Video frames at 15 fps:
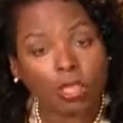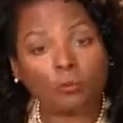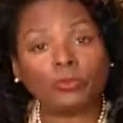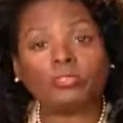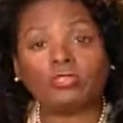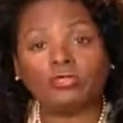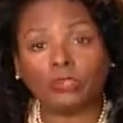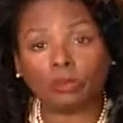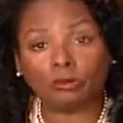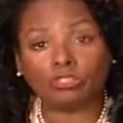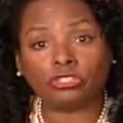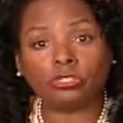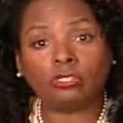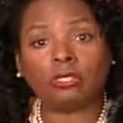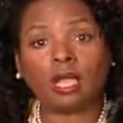with the
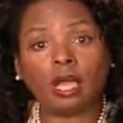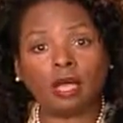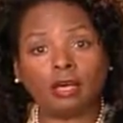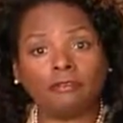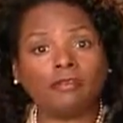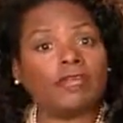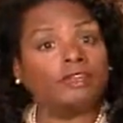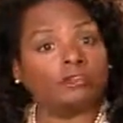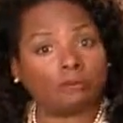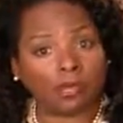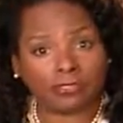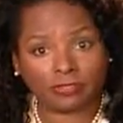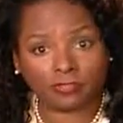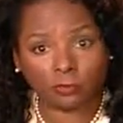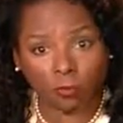notion of an
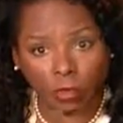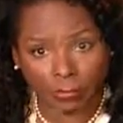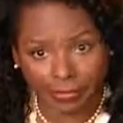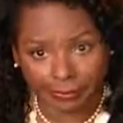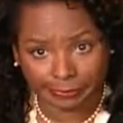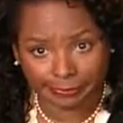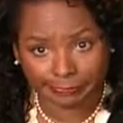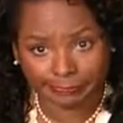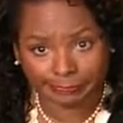aggressive woman.